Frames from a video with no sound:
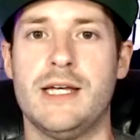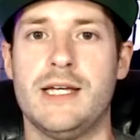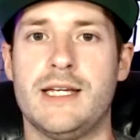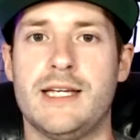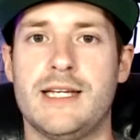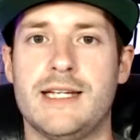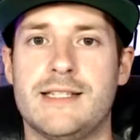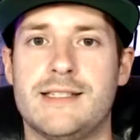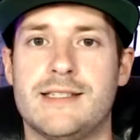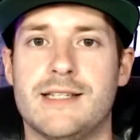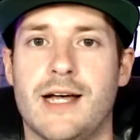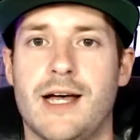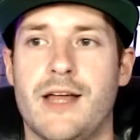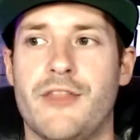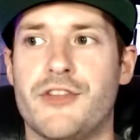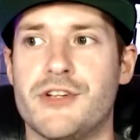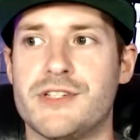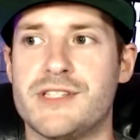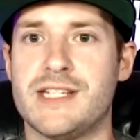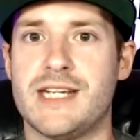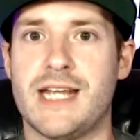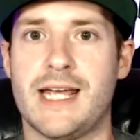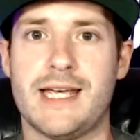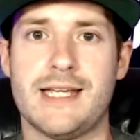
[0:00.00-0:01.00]
It's there's
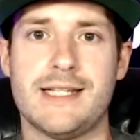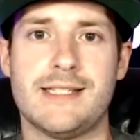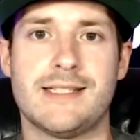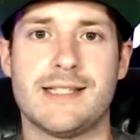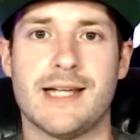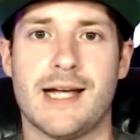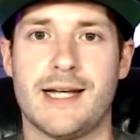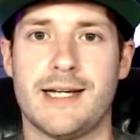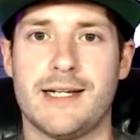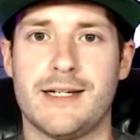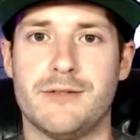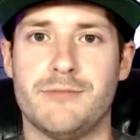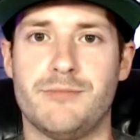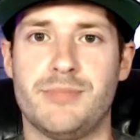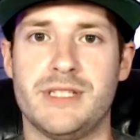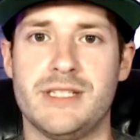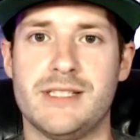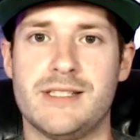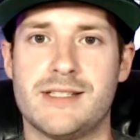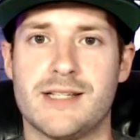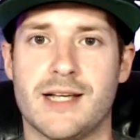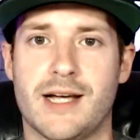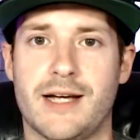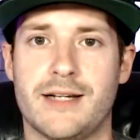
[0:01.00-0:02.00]
an A side and a B
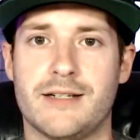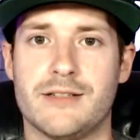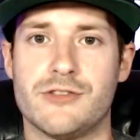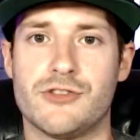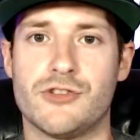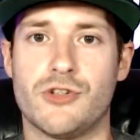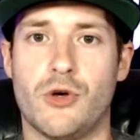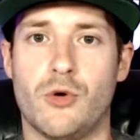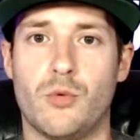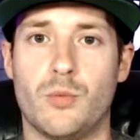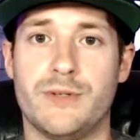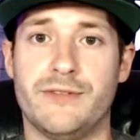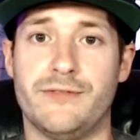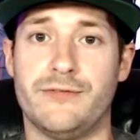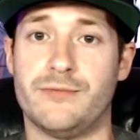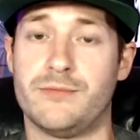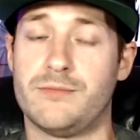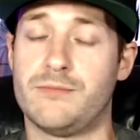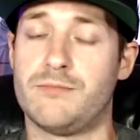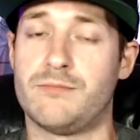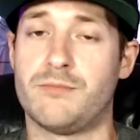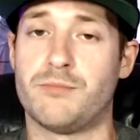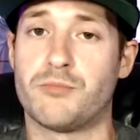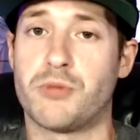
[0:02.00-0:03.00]
side, and so we've
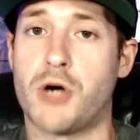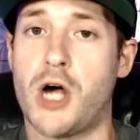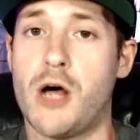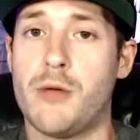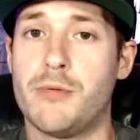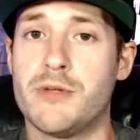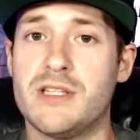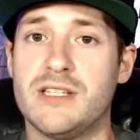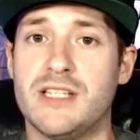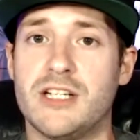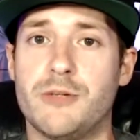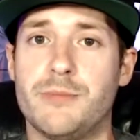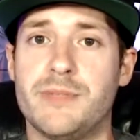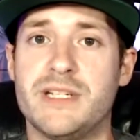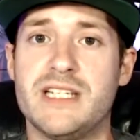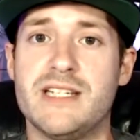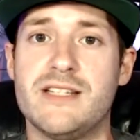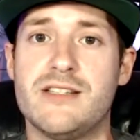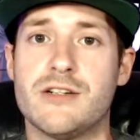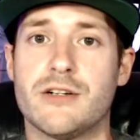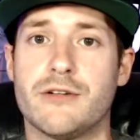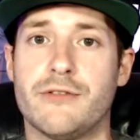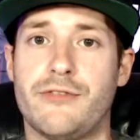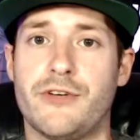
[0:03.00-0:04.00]
probably a little bit
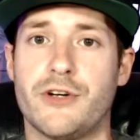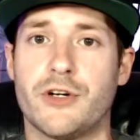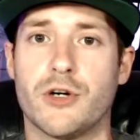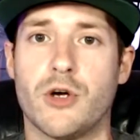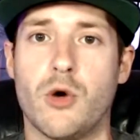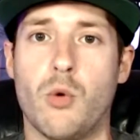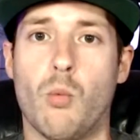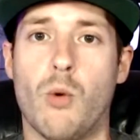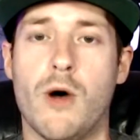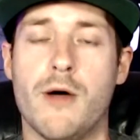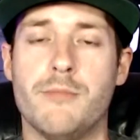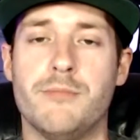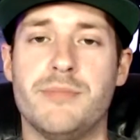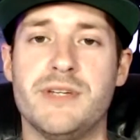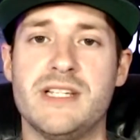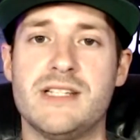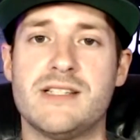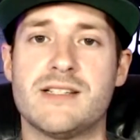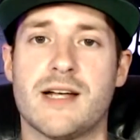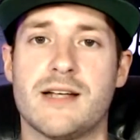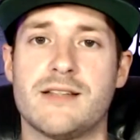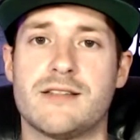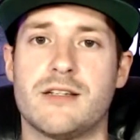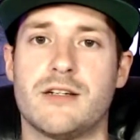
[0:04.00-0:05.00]
easier to figure out what B
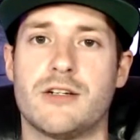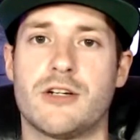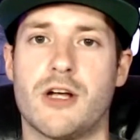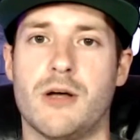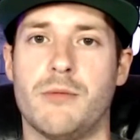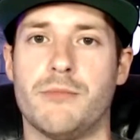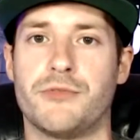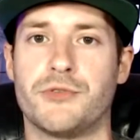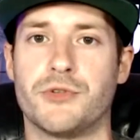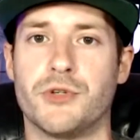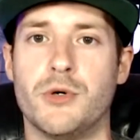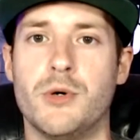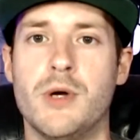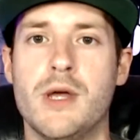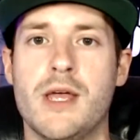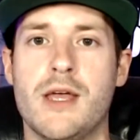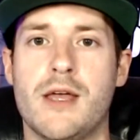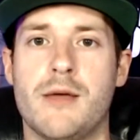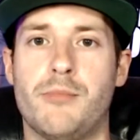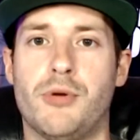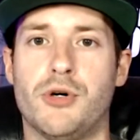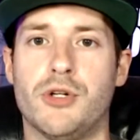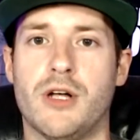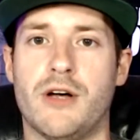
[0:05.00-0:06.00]
side is going to come through
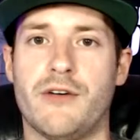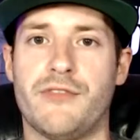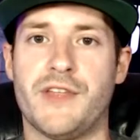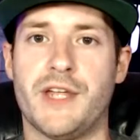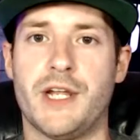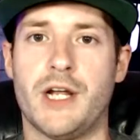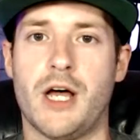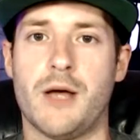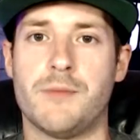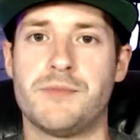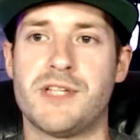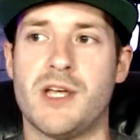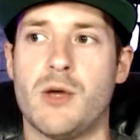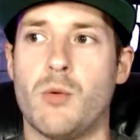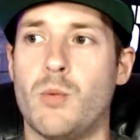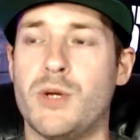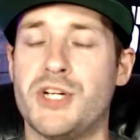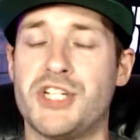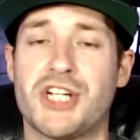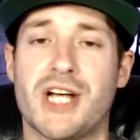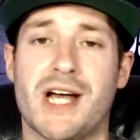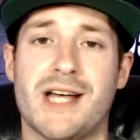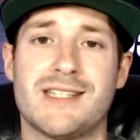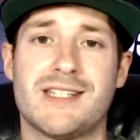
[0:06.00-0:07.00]
and pull off that upset,
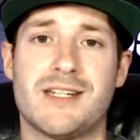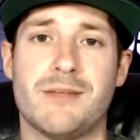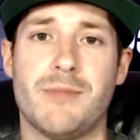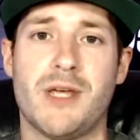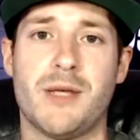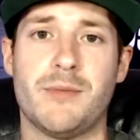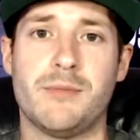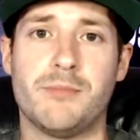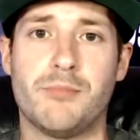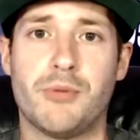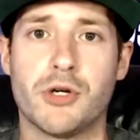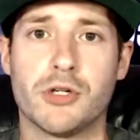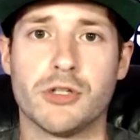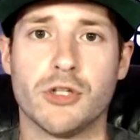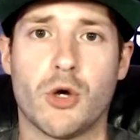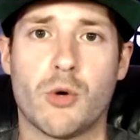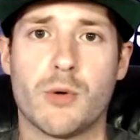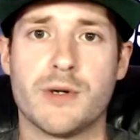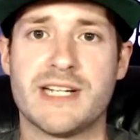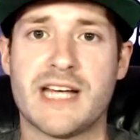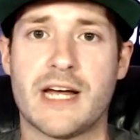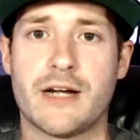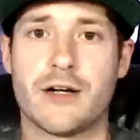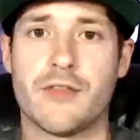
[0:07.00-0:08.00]
which guys to maybe put lower
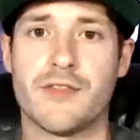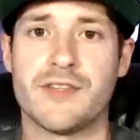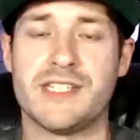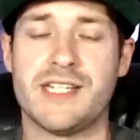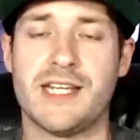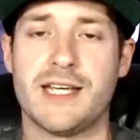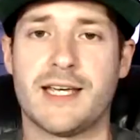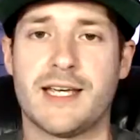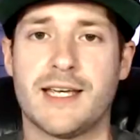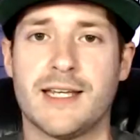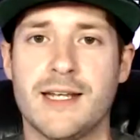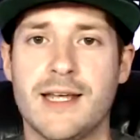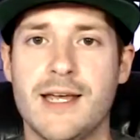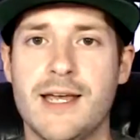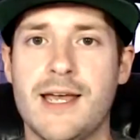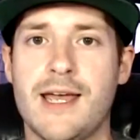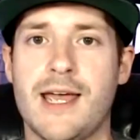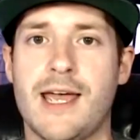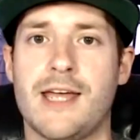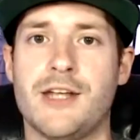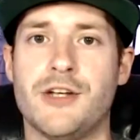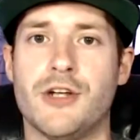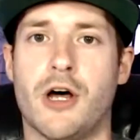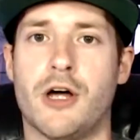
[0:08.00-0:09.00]
down on the ticket
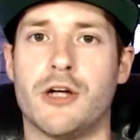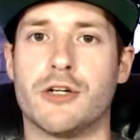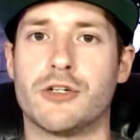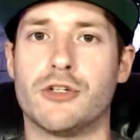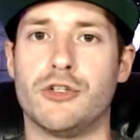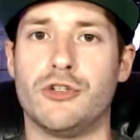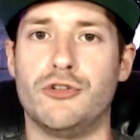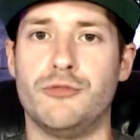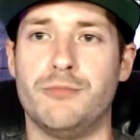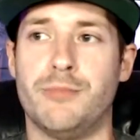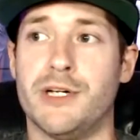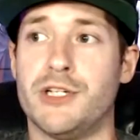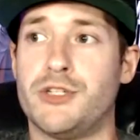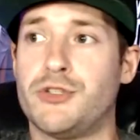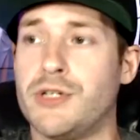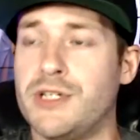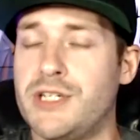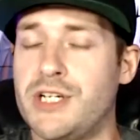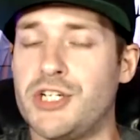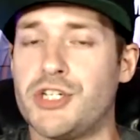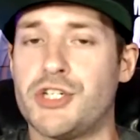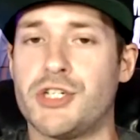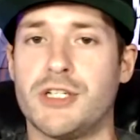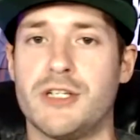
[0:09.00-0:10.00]
and not include. But
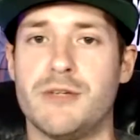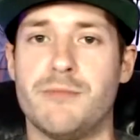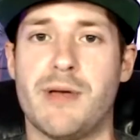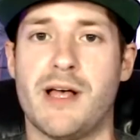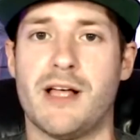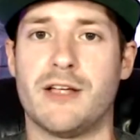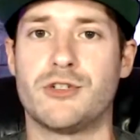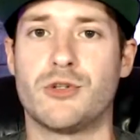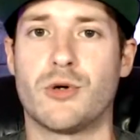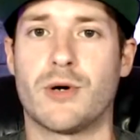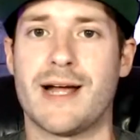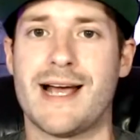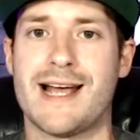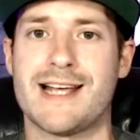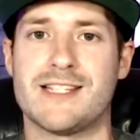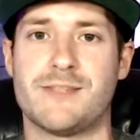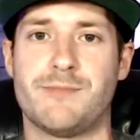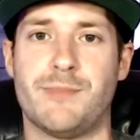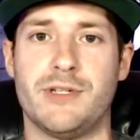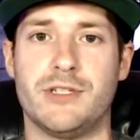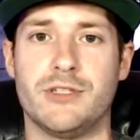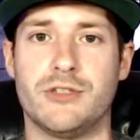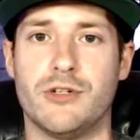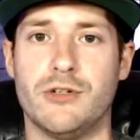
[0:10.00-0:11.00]
traditionally, Bellator has
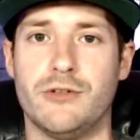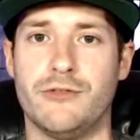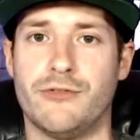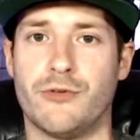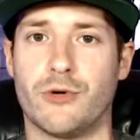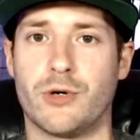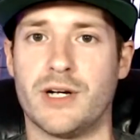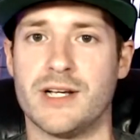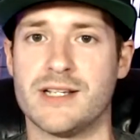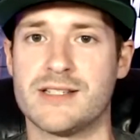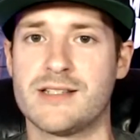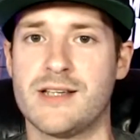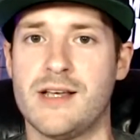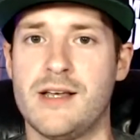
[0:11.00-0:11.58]
been good for us.